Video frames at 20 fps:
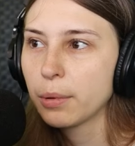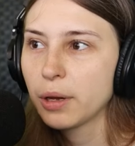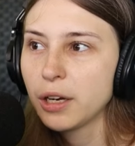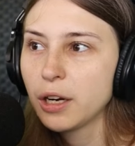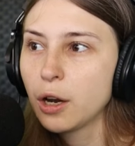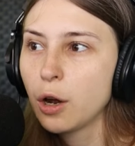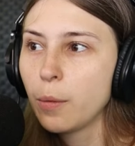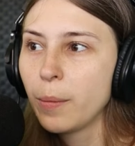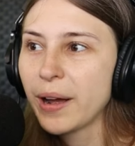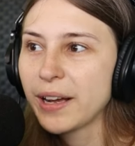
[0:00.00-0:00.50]
I'm
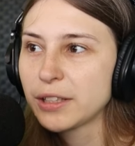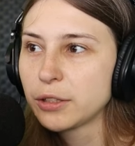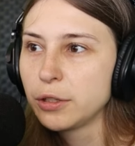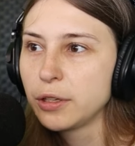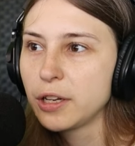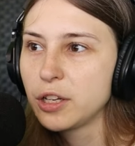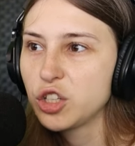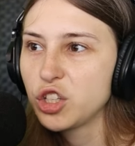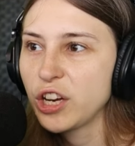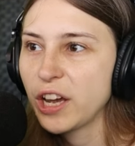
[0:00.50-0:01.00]
gonna go back to
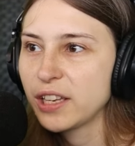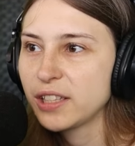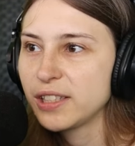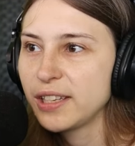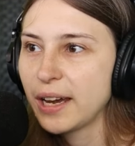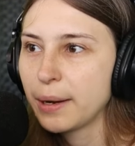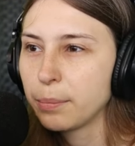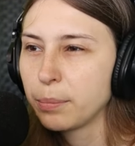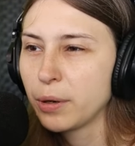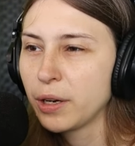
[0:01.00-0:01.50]
the chat
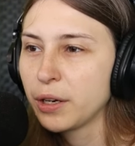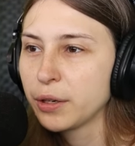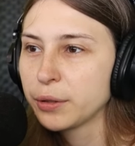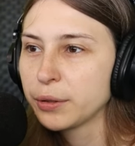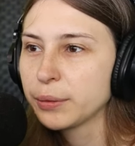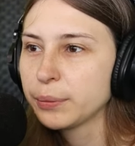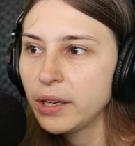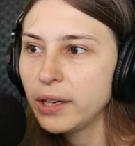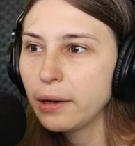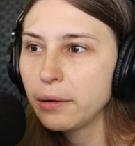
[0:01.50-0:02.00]
tab
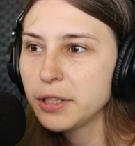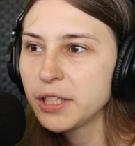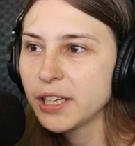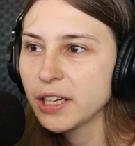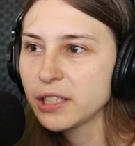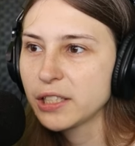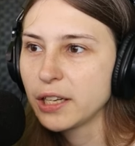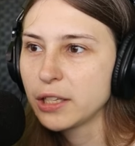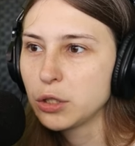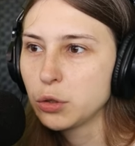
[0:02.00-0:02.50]
here, and now it
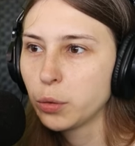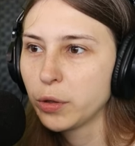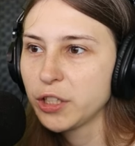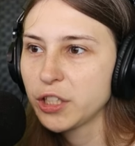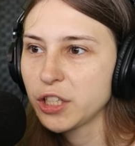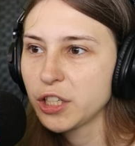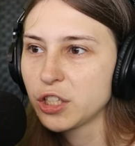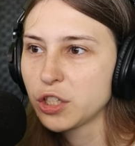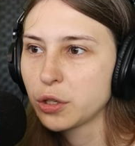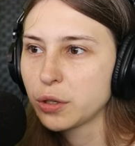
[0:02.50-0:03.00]
says that
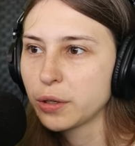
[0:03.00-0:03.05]
Twitch is